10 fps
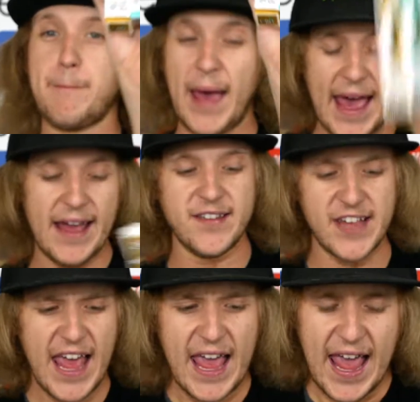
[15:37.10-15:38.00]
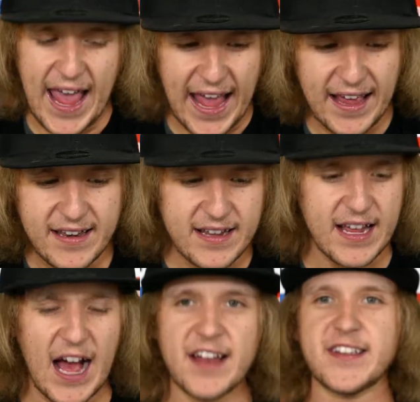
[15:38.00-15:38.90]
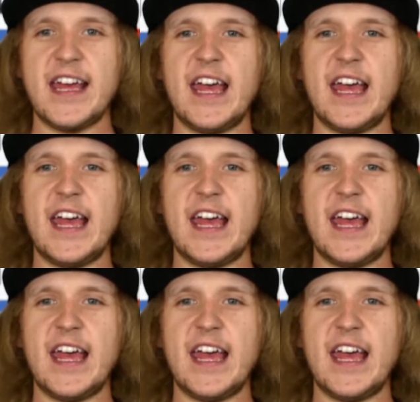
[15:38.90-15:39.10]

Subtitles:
Pens. And guys,